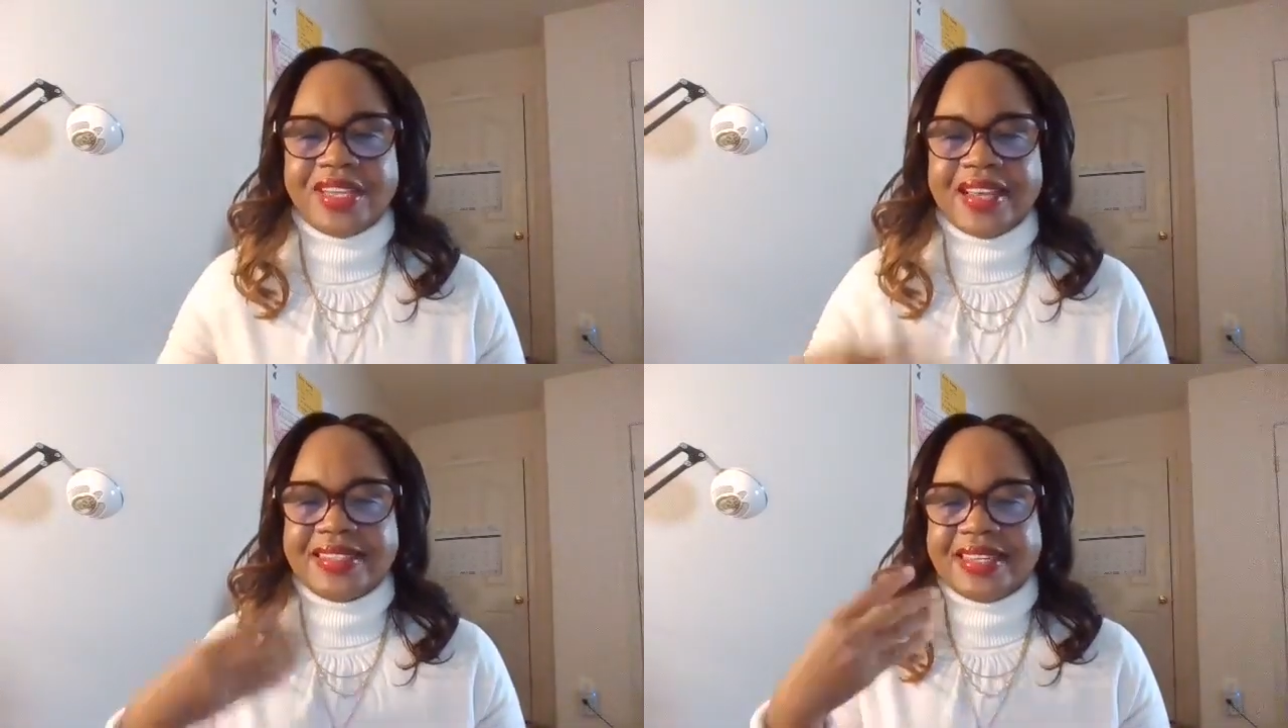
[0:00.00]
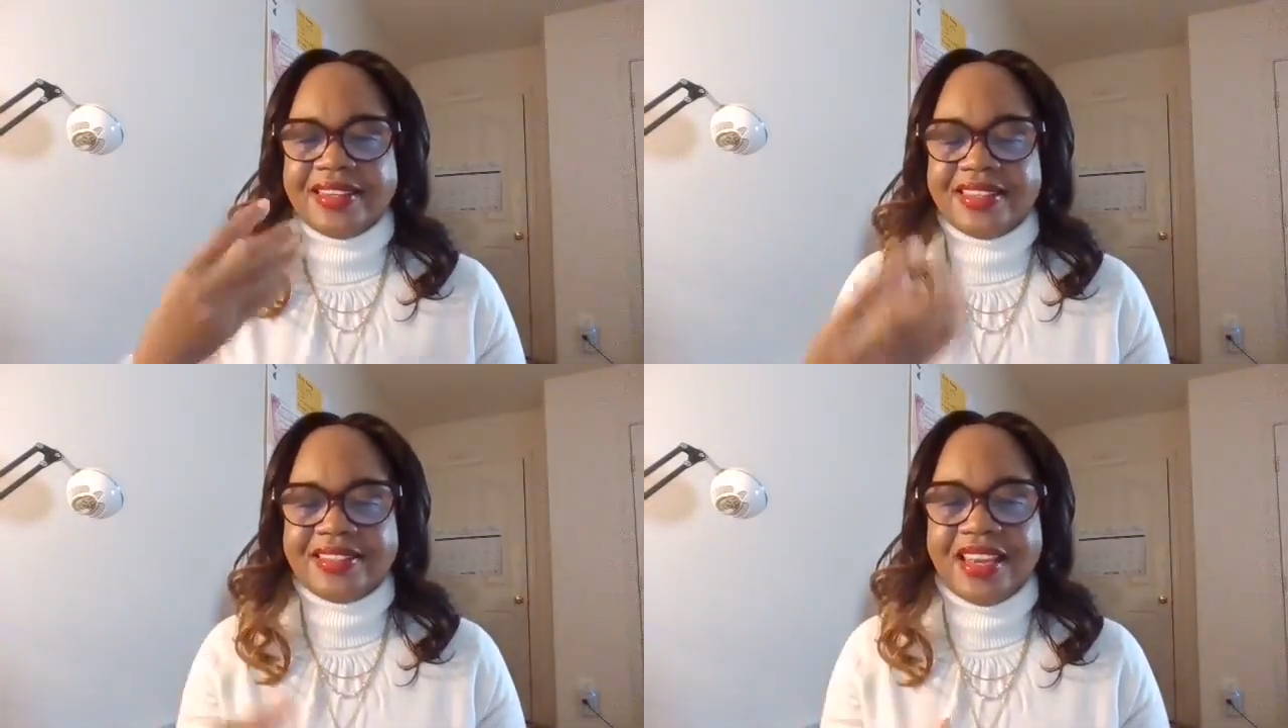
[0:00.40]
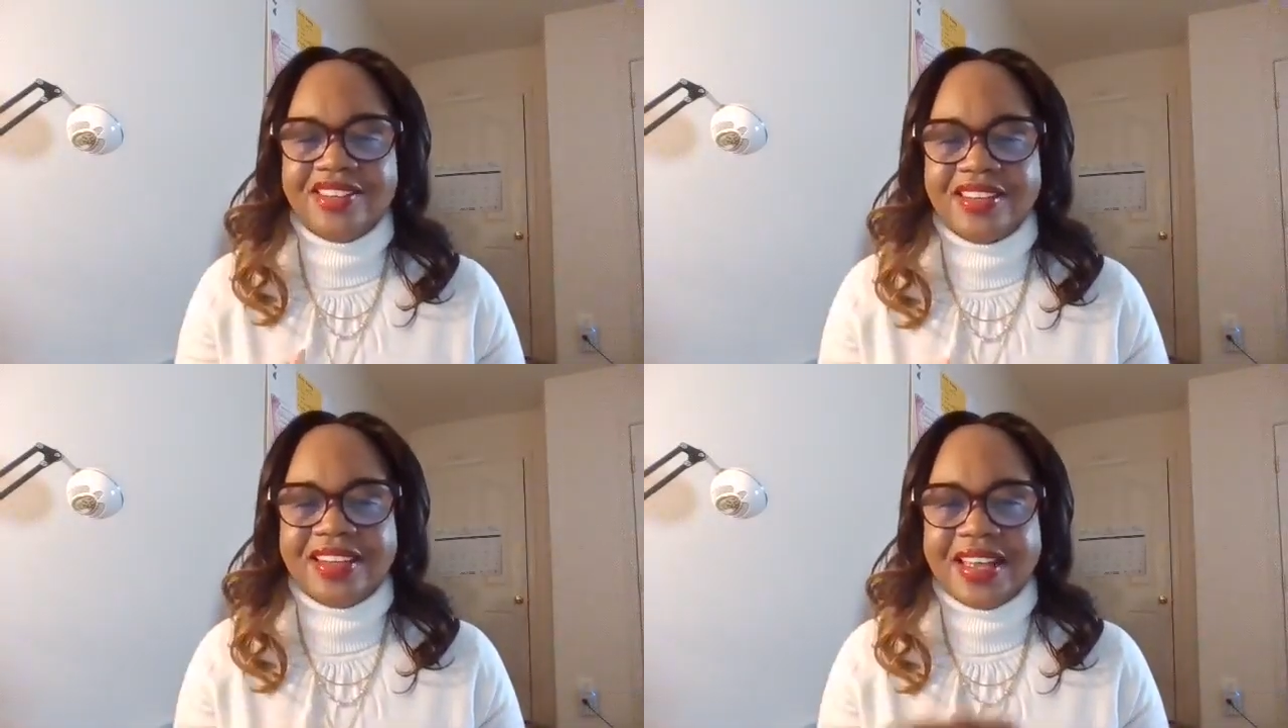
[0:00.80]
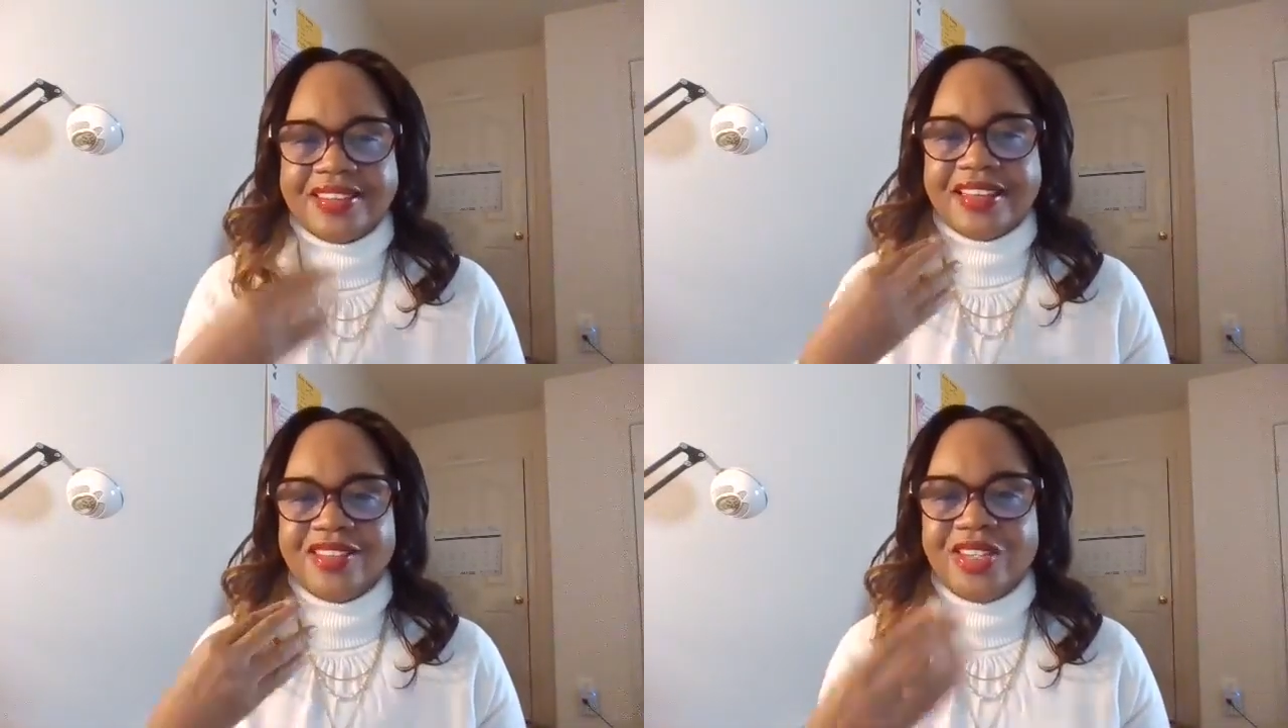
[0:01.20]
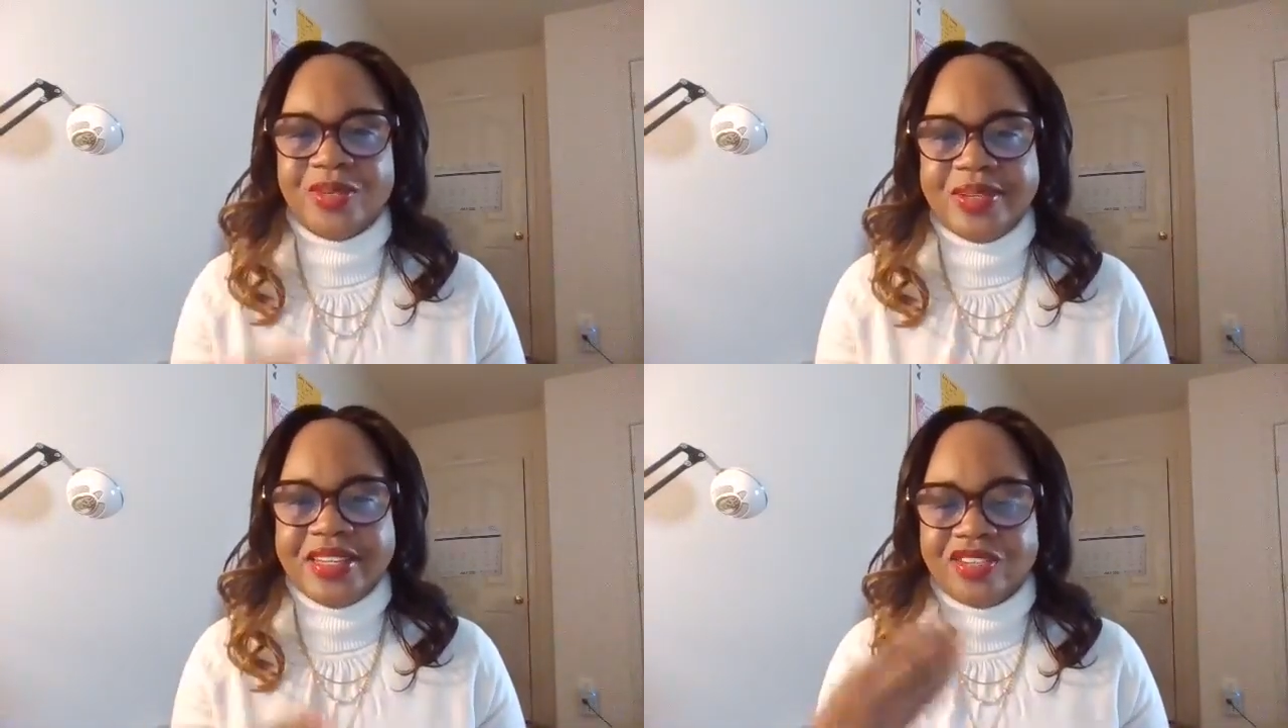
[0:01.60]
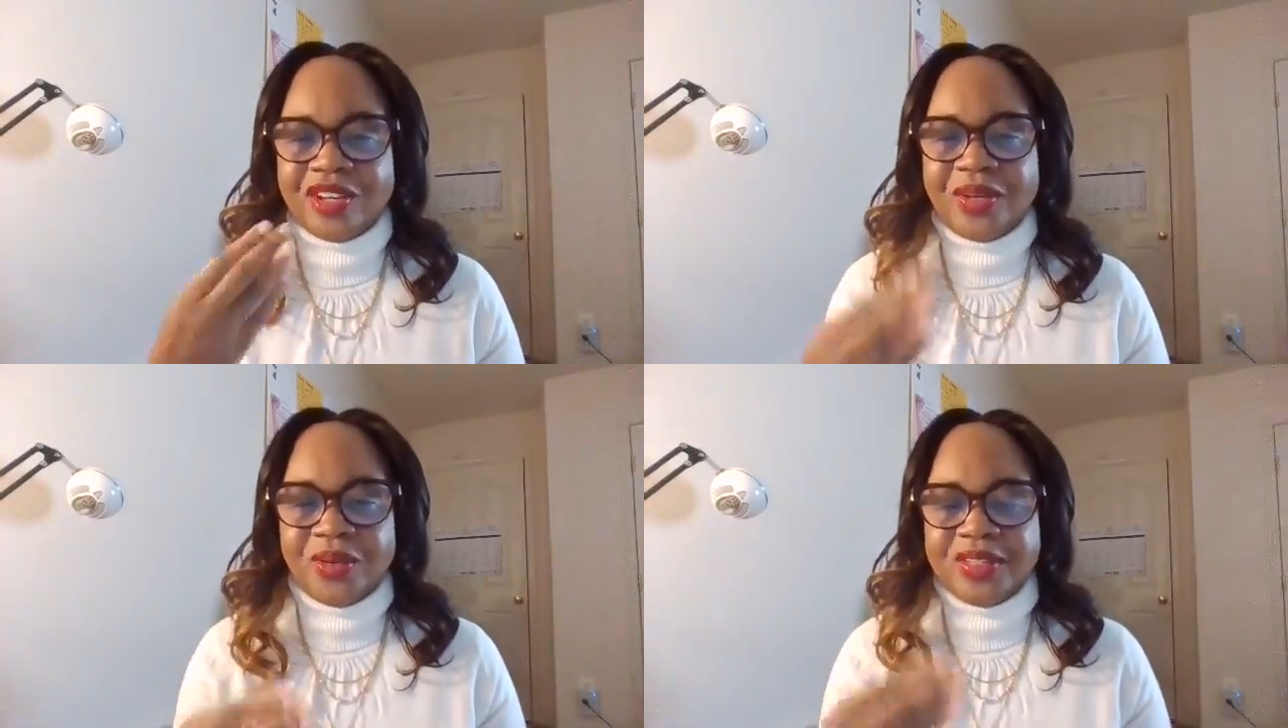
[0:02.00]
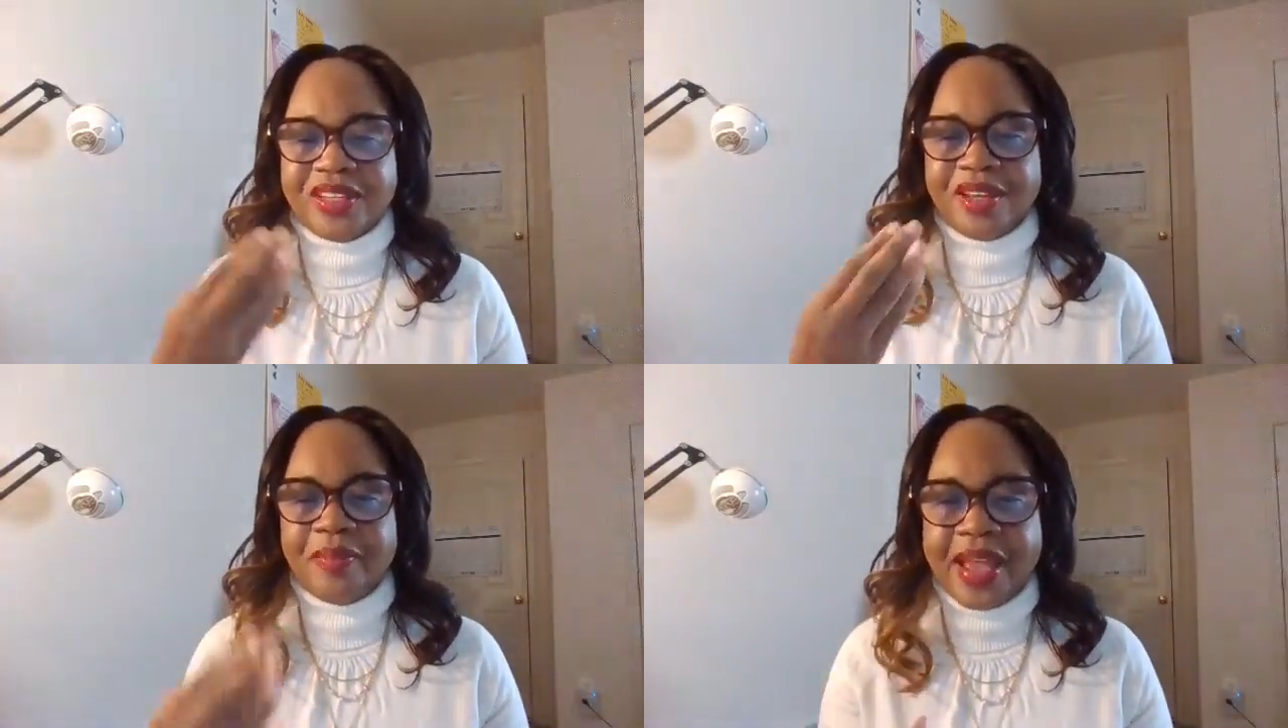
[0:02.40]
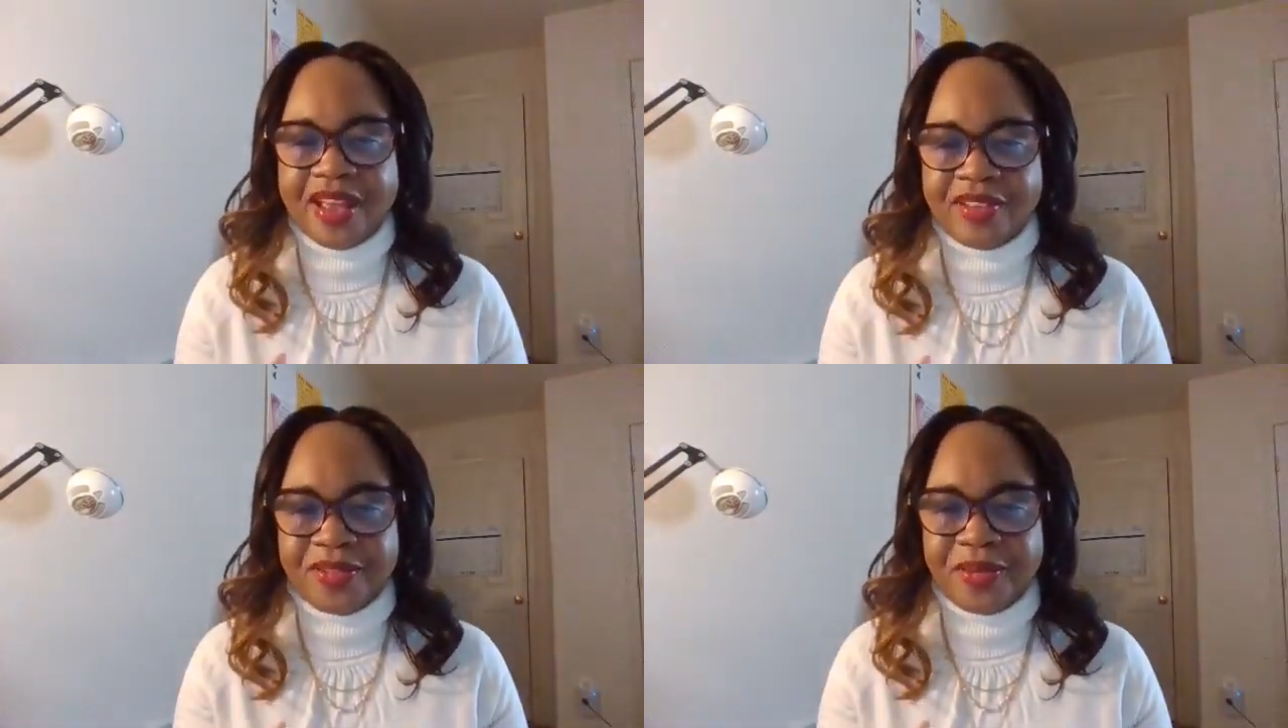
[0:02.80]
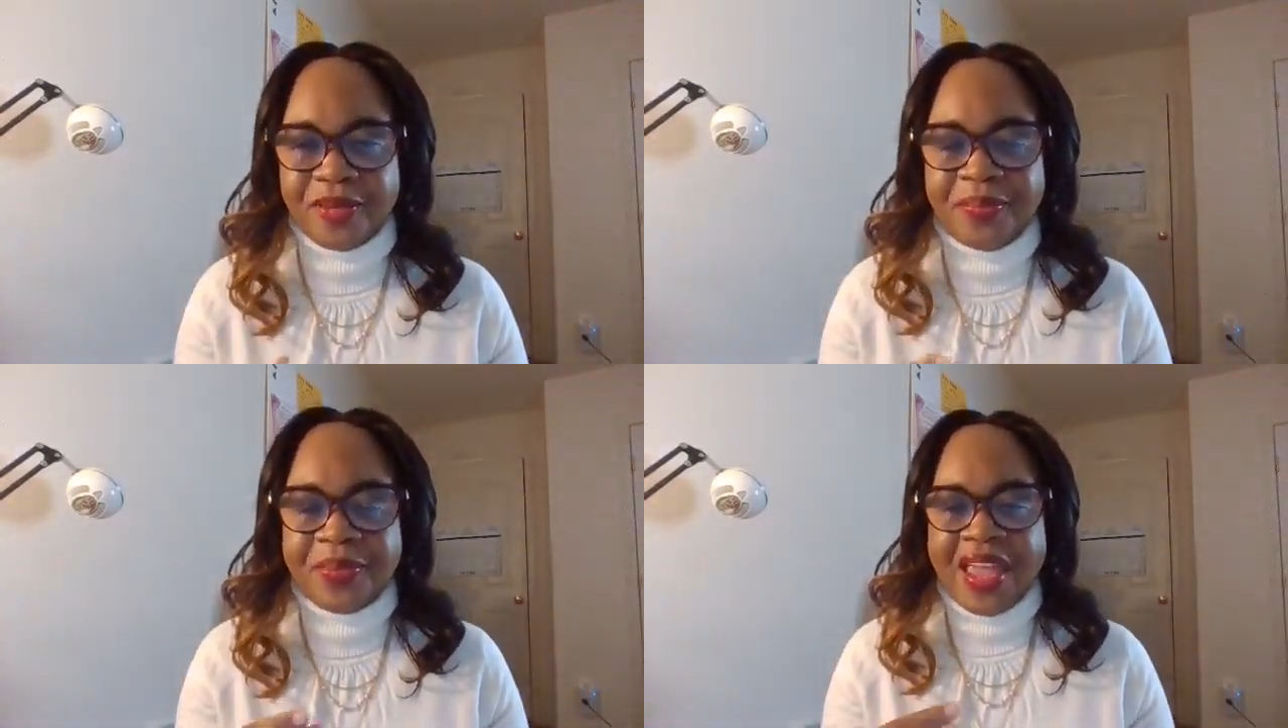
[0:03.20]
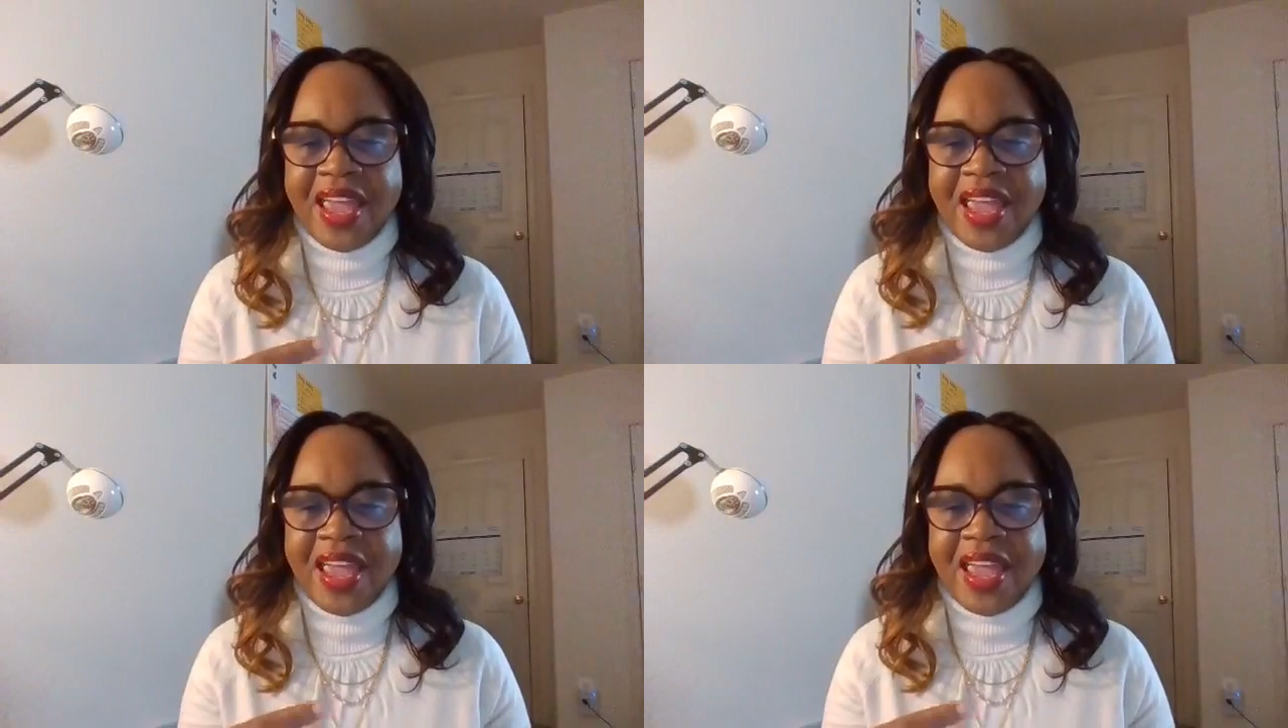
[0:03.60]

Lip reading: that sensation that says you need to go to the bathroom,